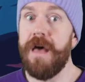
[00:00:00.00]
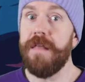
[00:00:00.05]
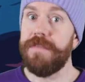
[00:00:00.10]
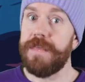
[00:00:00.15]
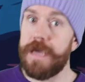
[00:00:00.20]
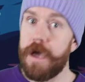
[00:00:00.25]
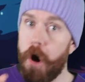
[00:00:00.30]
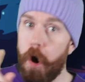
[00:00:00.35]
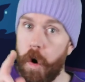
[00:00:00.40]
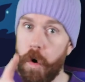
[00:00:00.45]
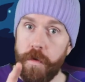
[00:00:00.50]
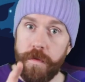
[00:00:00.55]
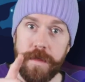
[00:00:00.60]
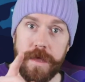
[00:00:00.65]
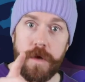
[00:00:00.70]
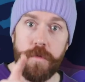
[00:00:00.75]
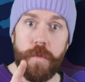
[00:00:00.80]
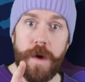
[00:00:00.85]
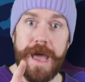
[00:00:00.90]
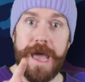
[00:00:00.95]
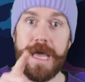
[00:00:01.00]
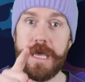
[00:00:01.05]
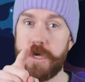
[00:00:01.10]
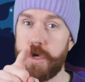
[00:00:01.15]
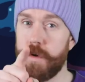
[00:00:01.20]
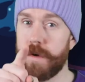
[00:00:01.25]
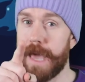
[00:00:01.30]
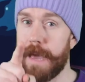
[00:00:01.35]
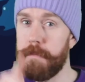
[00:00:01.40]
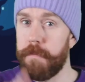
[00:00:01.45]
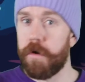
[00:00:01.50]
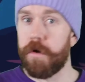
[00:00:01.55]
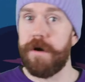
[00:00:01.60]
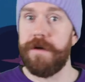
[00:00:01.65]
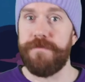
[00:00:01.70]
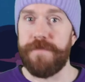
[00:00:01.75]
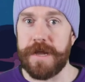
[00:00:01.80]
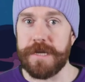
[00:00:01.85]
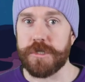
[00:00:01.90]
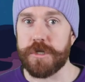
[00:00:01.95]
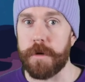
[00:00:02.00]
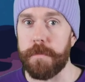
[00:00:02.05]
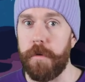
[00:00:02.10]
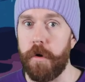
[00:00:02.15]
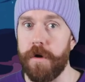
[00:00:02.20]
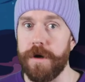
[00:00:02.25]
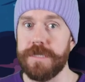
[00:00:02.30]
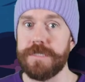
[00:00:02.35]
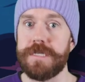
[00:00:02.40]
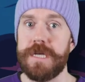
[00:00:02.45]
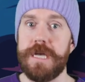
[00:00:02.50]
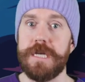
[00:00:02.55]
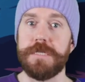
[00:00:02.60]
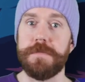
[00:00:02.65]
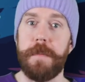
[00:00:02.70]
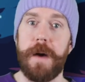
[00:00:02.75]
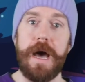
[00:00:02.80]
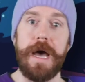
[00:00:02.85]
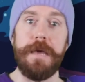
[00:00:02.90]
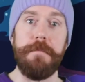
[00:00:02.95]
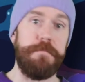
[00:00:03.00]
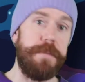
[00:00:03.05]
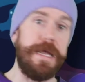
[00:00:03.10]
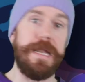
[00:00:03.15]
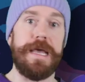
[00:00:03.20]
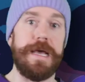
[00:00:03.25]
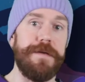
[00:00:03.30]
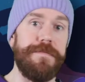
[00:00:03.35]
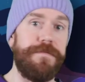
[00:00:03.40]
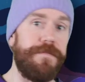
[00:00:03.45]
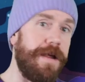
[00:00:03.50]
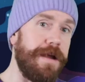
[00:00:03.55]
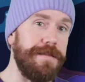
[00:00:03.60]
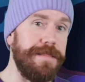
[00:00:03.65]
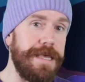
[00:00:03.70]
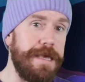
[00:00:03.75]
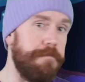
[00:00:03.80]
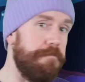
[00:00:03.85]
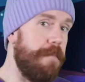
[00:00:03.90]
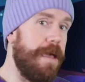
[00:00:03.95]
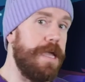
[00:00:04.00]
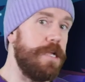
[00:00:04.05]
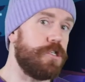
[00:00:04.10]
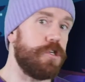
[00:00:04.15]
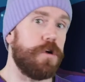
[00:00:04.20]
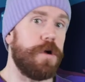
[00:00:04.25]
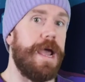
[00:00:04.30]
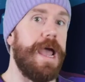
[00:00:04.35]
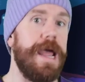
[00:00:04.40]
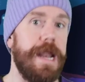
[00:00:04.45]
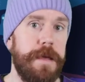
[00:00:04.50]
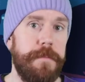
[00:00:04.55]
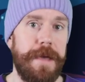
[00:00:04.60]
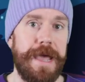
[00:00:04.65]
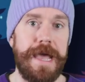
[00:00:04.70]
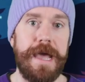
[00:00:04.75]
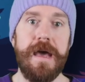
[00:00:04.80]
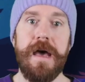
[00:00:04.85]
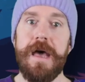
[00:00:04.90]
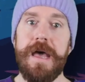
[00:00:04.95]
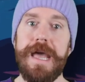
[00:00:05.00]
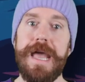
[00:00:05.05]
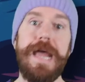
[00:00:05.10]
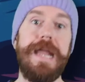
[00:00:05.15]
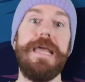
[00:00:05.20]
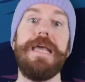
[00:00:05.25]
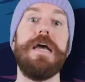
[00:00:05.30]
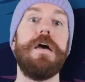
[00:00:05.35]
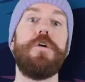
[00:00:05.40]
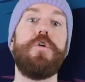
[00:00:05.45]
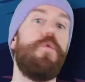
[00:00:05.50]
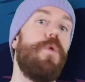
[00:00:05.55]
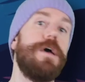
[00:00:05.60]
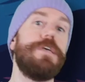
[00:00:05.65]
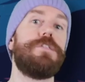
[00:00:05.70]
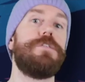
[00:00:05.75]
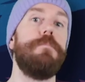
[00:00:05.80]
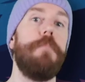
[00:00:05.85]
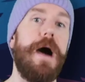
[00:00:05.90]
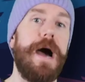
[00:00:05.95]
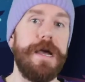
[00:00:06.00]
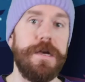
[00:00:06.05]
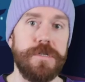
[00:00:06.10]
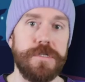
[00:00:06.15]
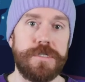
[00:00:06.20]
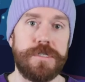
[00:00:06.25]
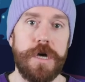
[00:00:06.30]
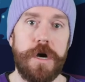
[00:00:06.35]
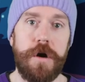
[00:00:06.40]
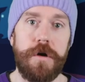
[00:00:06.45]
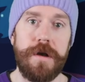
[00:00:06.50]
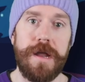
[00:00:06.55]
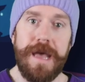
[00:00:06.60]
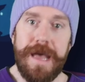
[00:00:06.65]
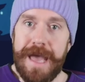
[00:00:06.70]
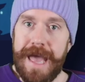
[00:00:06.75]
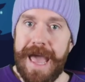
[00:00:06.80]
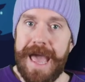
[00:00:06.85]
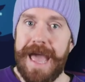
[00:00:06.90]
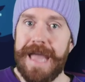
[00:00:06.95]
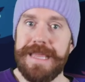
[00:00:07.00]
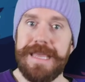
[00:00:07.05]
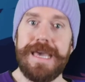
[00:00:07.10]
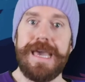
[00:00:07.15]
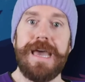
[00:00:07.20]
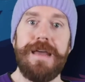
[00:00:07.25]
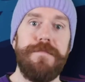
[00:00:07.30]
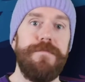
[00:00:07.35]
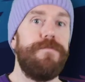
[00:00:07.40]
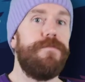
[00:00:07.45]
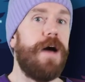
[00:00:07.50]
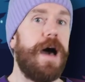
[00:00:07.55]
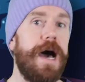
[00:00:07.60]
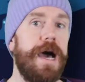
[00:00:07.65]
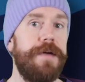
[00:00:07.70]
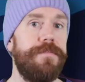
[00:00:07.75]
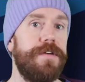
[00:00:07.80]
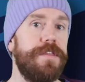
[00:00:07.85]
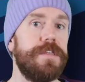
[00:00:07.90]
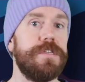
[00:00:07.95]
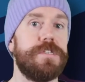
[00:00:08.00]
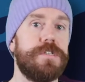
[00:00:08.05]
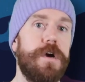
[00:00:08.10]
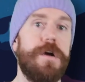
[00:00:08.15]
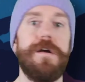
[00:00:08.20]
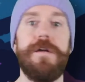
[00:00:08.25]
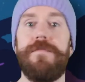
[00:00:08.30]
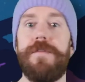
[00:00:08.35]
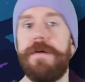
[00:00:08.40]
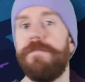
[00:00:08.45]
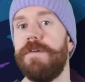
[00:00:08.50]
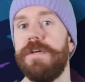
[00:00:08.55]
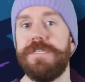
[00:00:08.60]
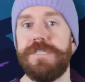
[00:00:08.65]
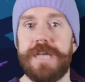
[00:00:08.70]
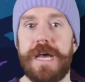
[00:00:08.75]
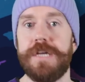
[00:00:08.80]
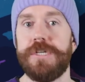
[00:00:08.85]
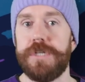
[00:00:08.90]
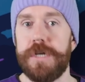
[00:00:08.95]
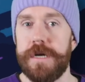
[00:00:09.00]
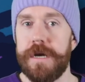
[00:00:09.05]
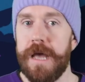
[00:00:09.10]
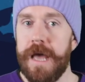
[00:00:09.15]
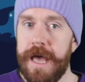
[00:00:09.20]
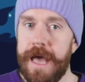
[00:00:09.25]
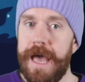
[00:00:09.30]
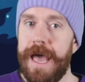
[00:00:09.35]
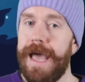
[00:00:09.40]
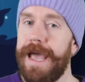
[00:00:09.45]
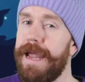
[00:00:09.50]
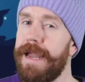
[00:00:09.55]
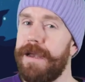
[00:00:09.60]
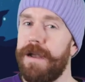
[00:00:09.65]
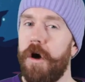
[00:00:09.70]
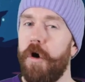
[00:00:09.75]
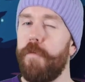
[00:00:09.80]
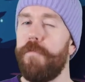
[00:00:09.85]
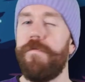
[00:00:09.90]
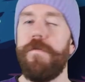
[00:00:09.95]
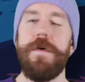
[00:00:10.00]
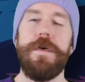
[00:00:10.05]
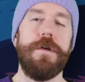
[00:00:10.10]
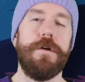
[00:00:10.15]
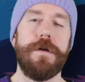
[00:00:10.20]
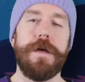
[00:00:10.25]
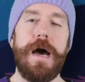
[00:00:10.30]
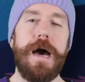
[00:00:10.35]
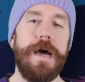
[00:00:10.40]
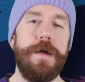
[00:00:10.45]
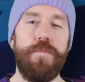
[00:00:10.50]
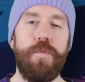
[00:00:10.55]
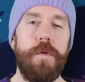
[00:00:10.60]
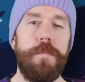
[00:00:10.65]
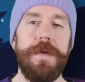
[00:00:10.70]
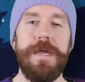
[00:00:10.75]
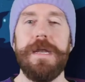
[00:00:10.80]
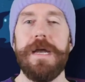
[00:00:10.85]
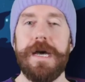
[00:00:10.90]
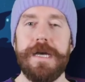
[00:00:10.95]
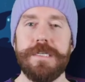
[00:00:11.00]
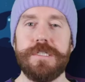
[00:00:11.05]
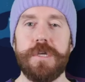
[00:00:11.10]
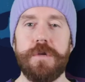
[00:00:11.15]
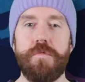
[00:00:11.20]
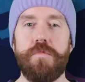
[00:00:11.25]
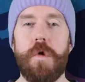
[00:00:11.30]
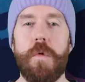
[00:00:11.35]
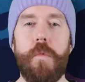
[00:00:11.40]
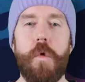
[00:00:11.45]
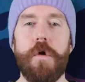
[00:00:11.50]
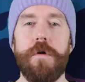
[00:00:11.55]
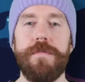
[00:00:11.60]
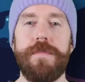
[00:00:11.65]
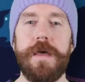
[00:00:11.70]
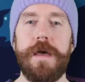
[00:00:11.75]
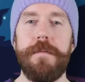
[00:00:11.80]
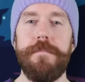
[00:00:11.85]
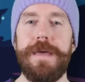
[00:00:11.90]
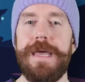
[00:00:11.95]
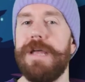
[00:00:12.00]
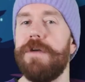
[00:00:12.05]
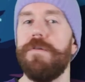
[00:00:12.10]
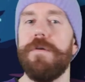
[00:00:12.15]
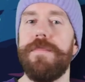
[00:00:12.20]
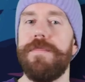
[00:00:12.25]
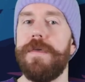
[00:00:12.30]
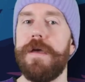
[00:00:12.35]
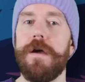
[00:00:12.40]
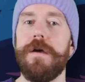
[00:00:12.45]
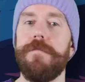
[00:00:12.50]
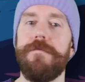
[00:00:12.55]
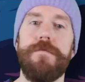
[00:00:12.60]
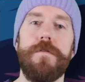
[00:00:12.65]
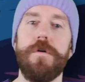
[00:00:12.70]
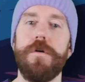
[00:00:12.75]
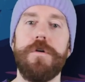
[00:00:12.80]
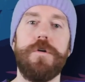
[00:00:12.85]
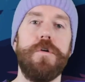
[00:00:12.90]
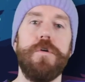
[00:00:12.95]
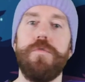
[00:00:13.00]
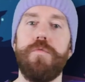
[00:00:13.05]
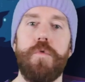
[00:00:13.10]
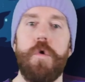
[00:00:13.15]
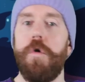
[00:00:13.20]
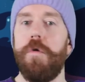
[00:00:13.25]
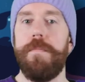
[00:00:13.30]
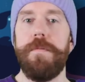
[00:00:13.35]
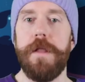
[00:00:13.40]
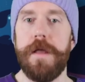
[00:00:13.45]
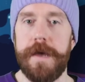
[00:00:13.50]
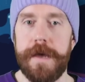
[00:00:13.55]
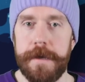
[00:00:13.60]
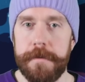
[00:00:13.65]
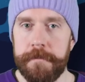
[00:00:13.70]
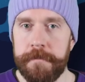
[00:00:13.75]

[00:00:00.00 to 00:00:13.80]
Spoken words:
The only way you get more adventure points is by beating a fairly major enemy, hitting a quest milestone, and you get 5 at the start of every session. And hopefully your guide will be nice and reward them here and there for good roleplay.